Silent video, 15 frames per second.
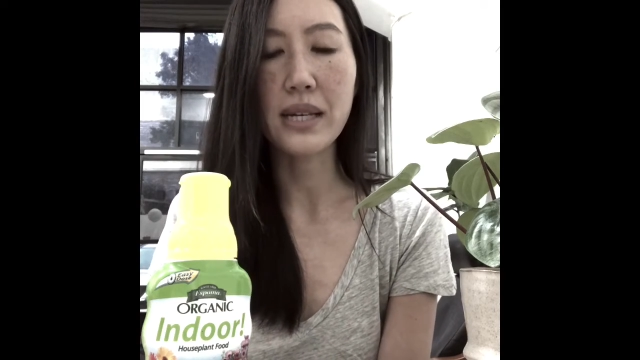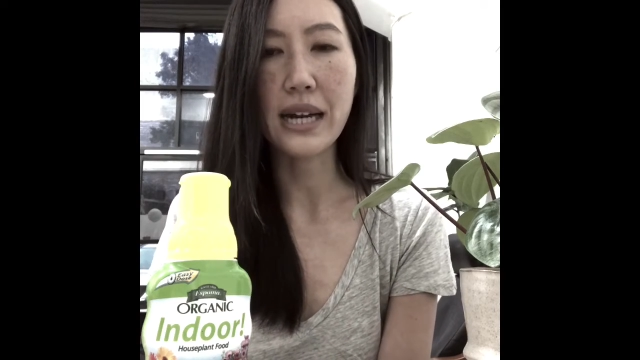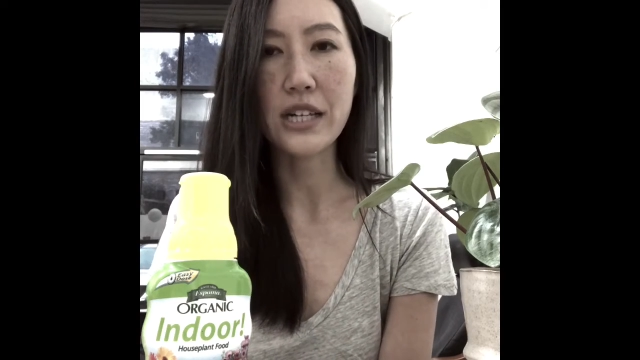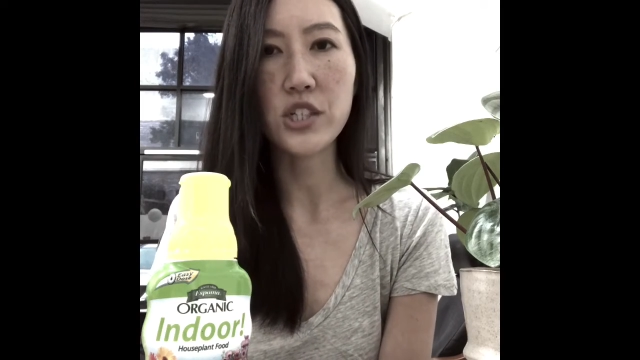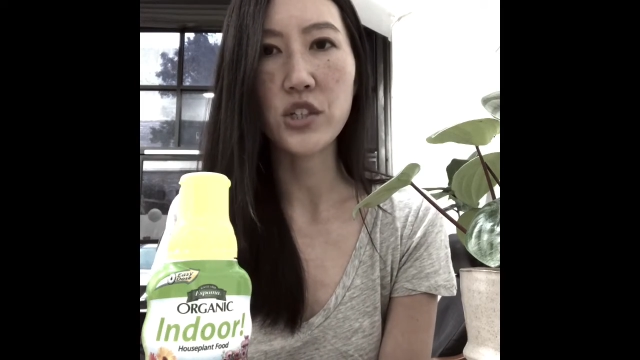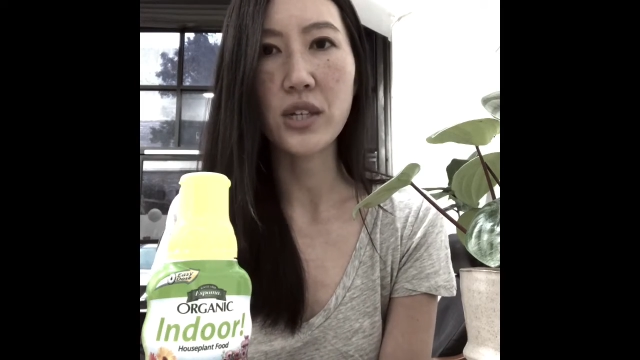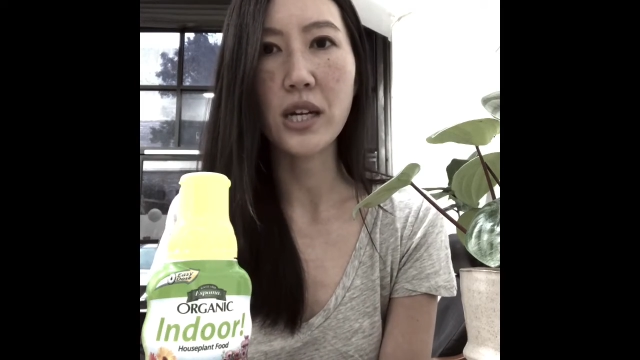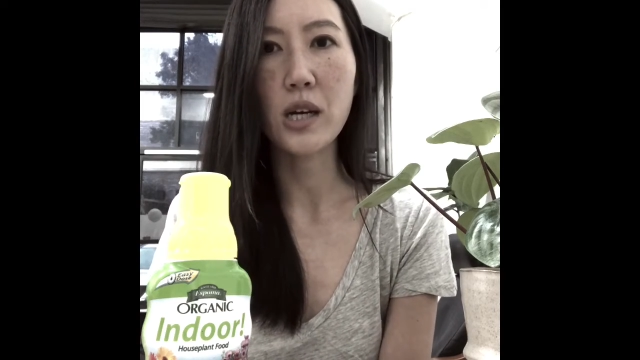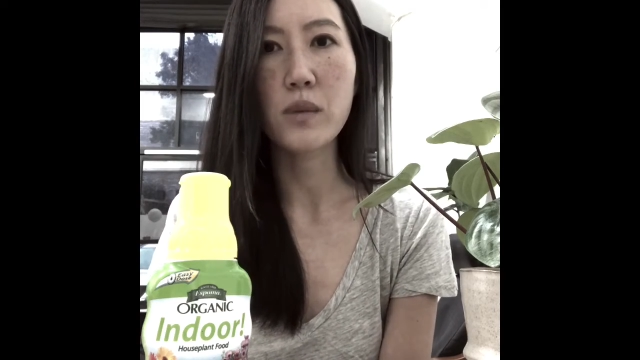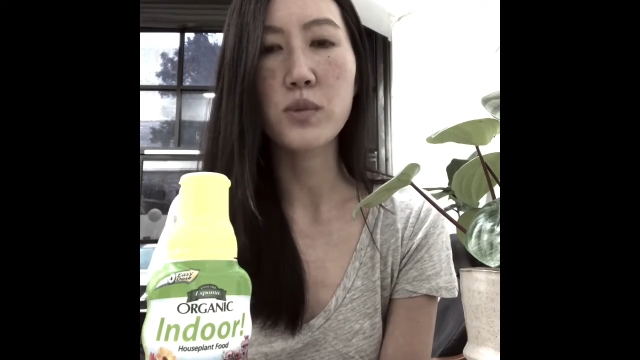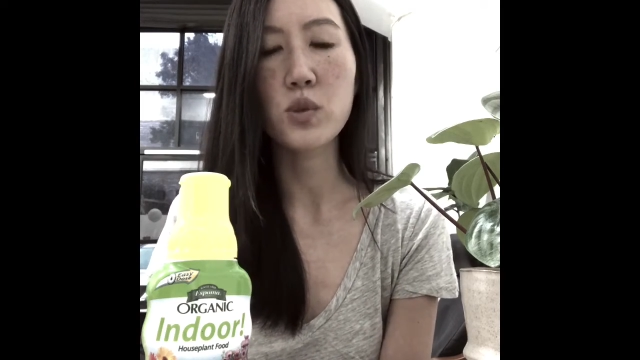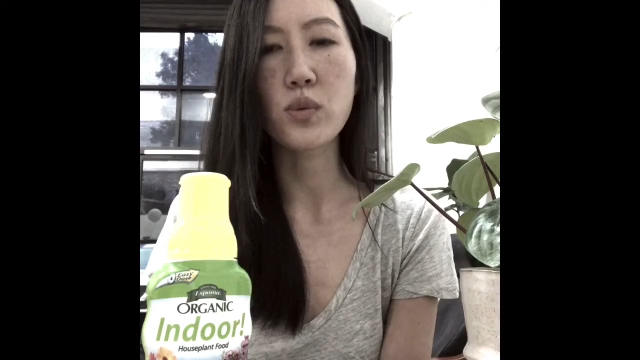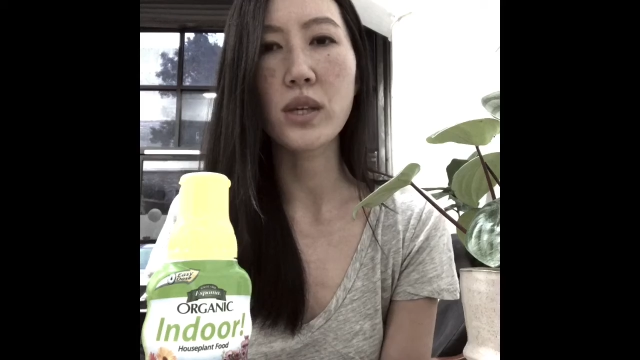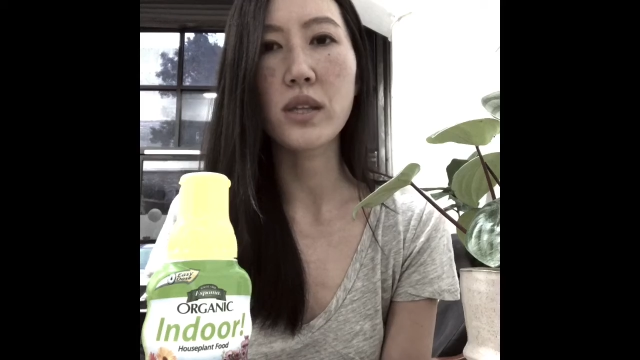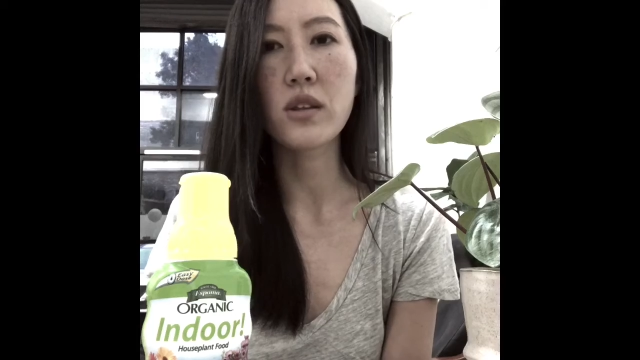actually
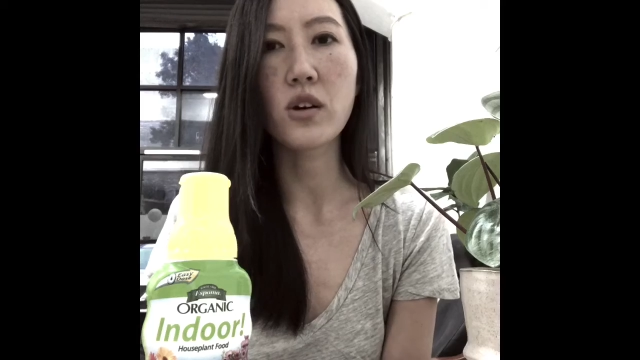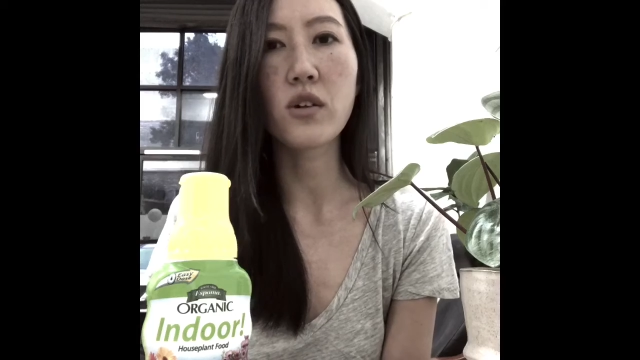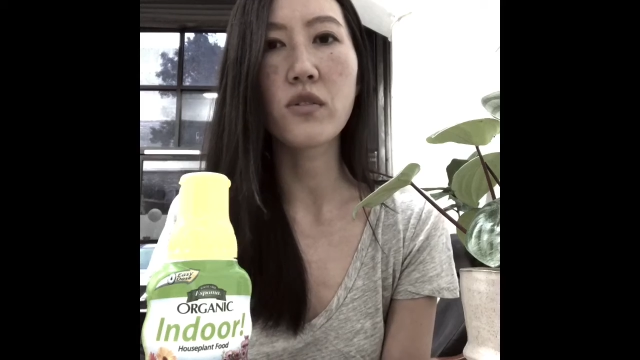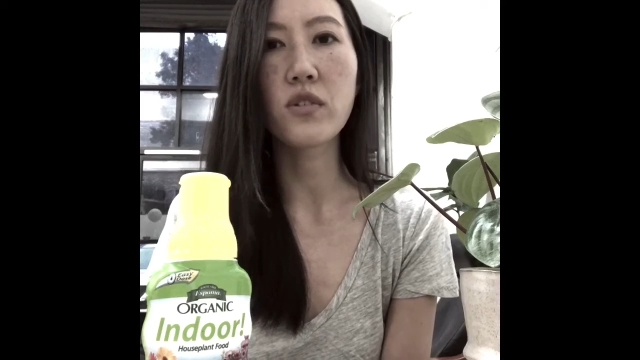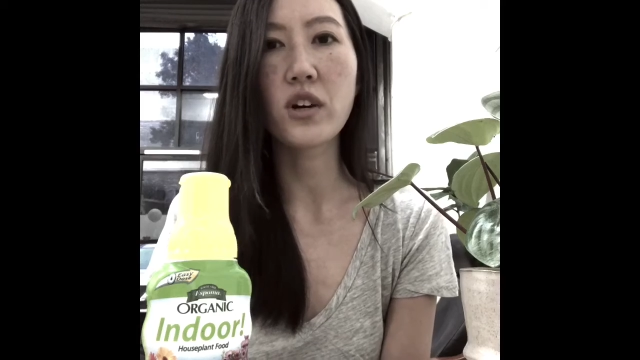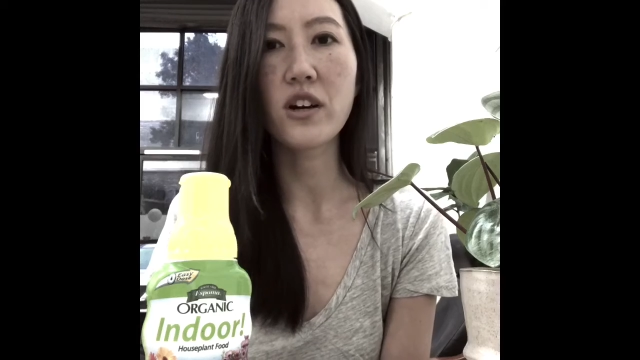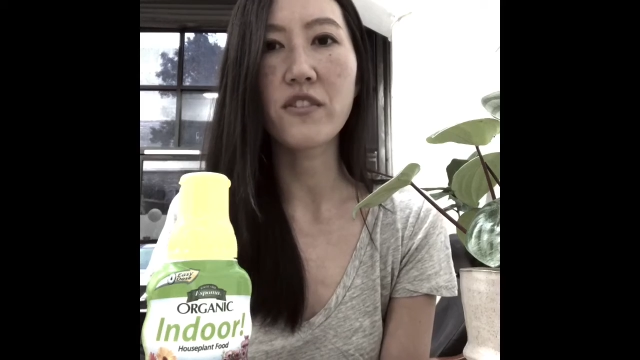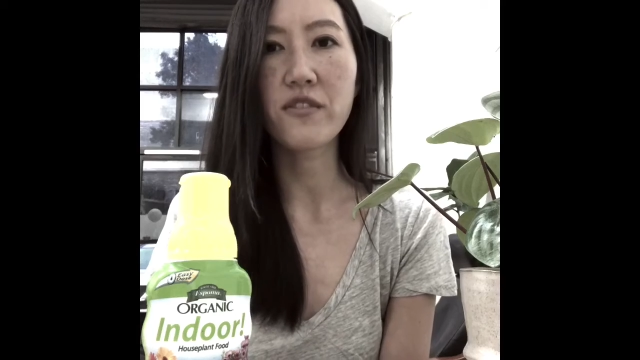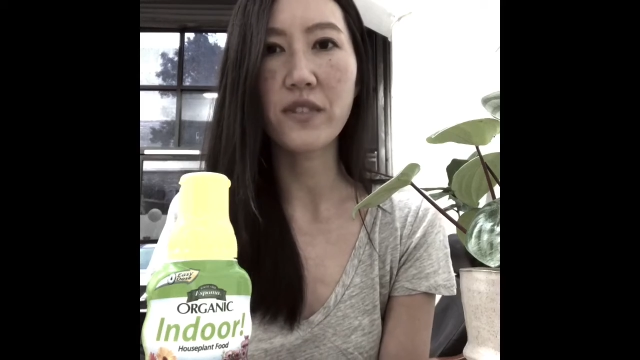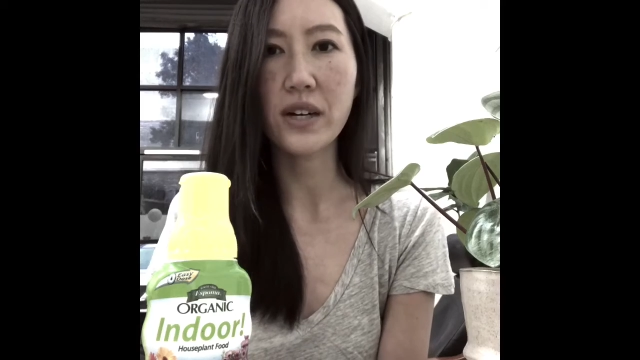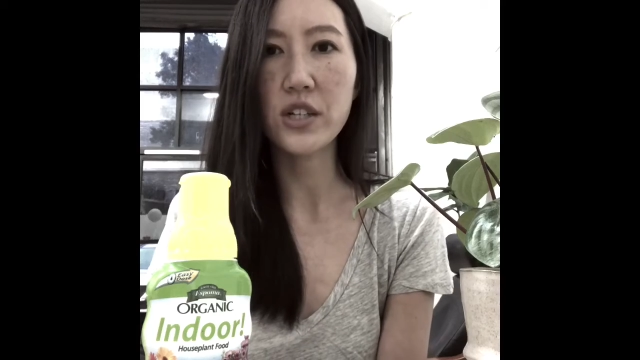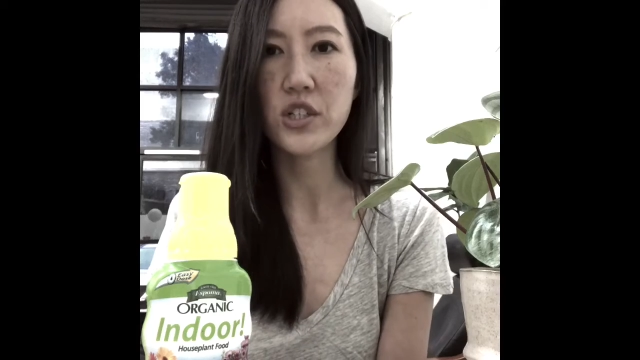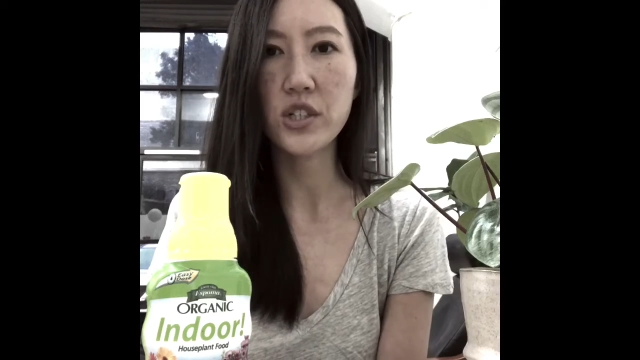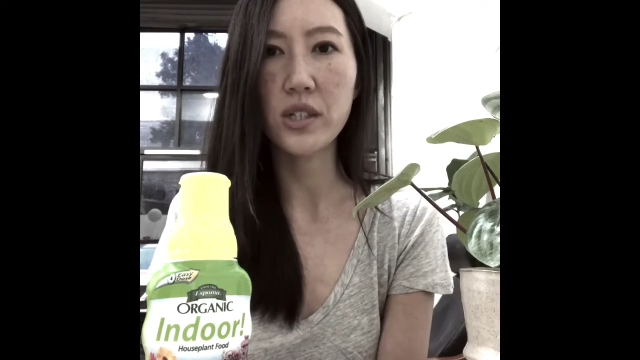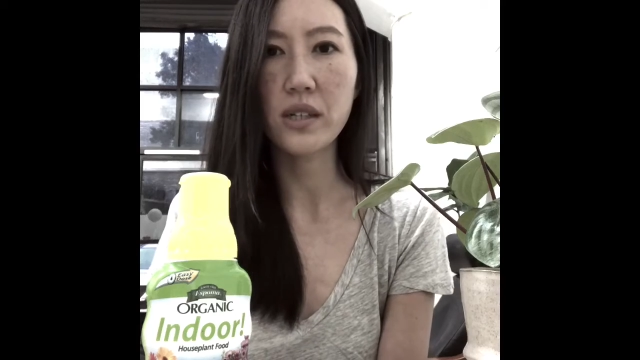helps with overall
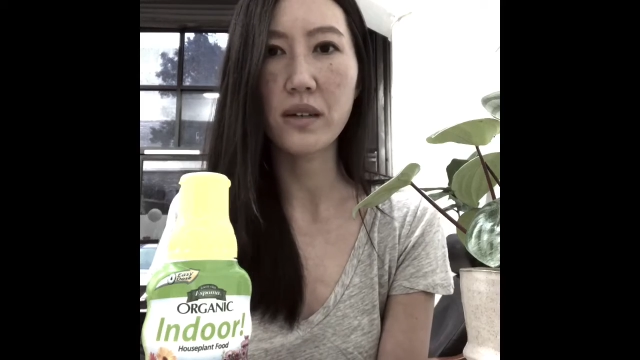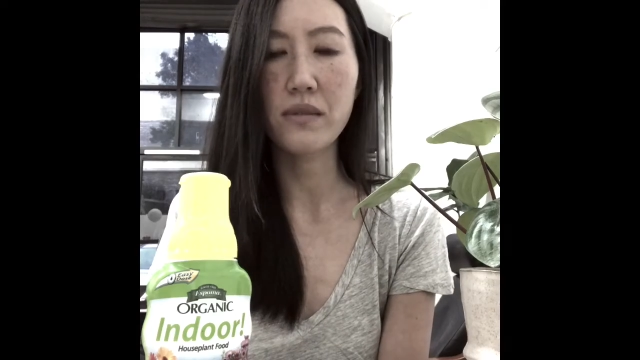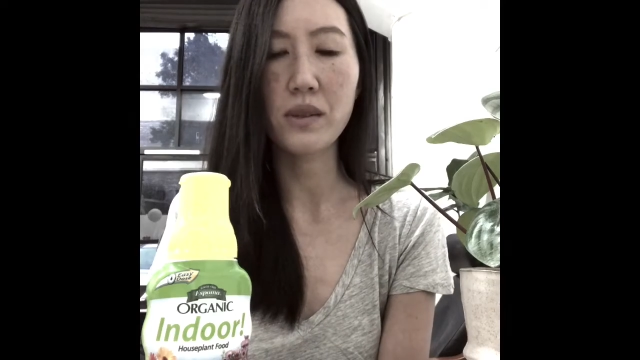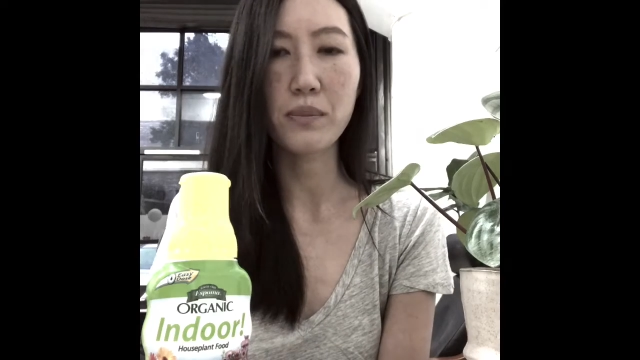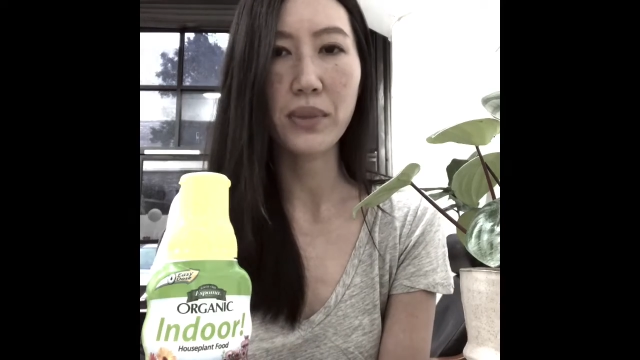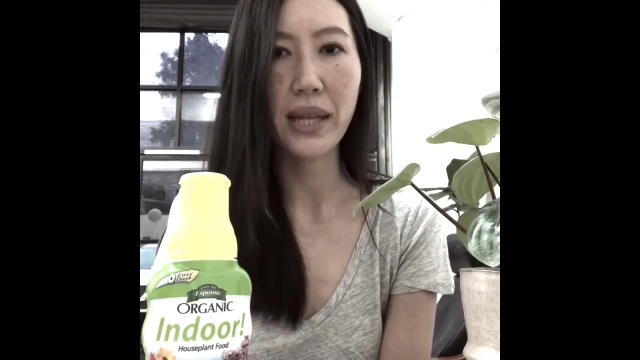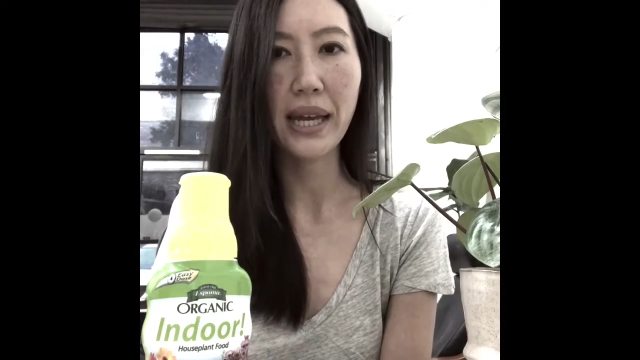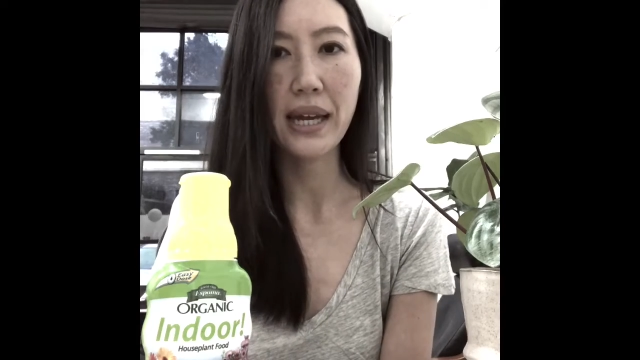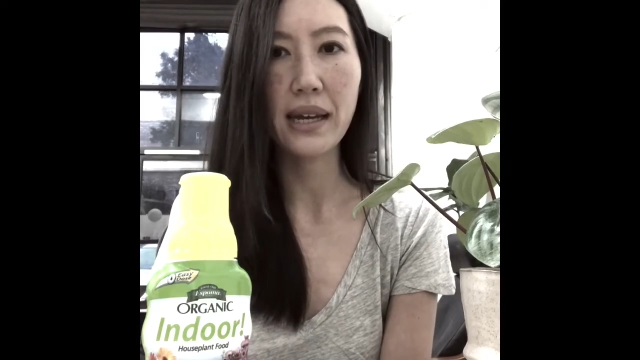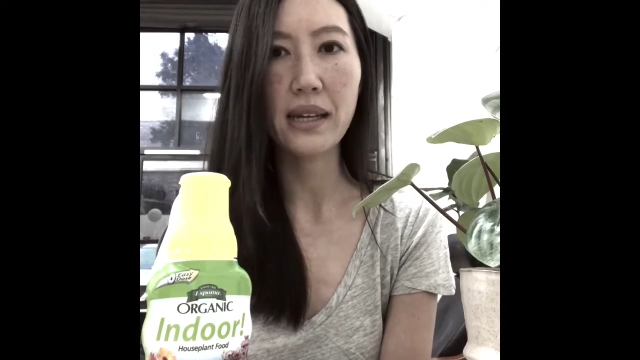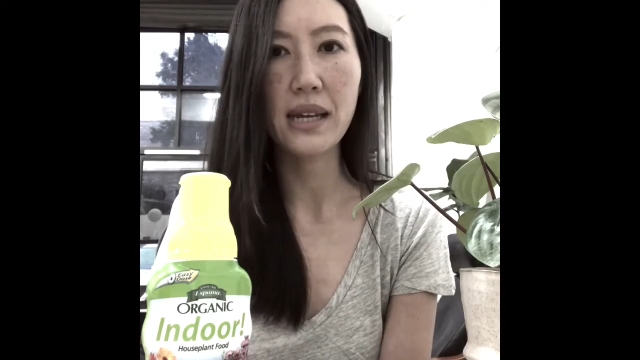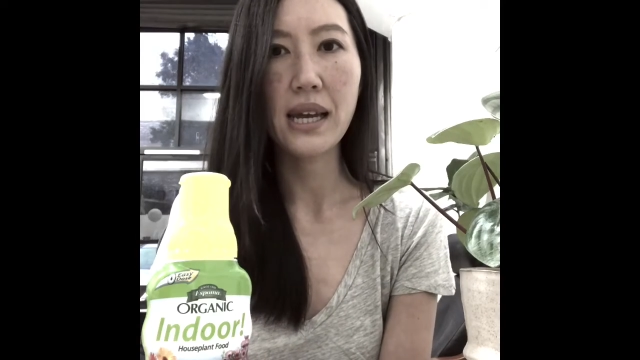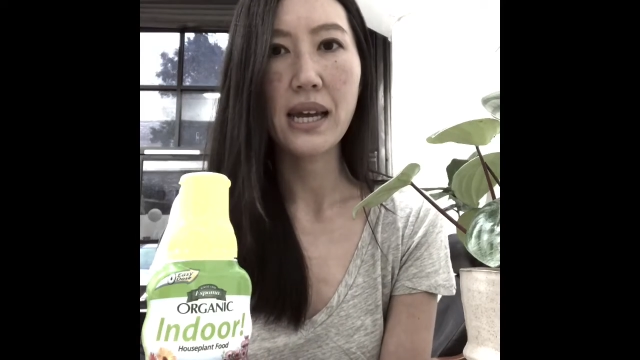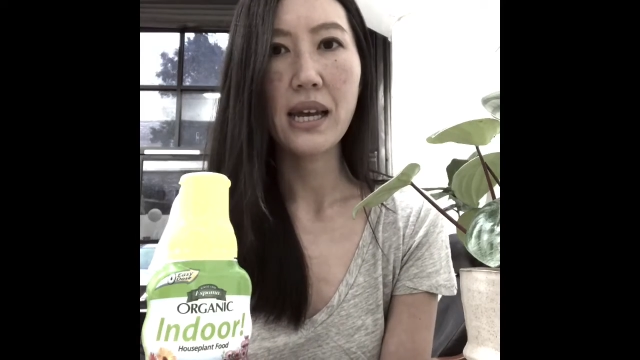function of the plant,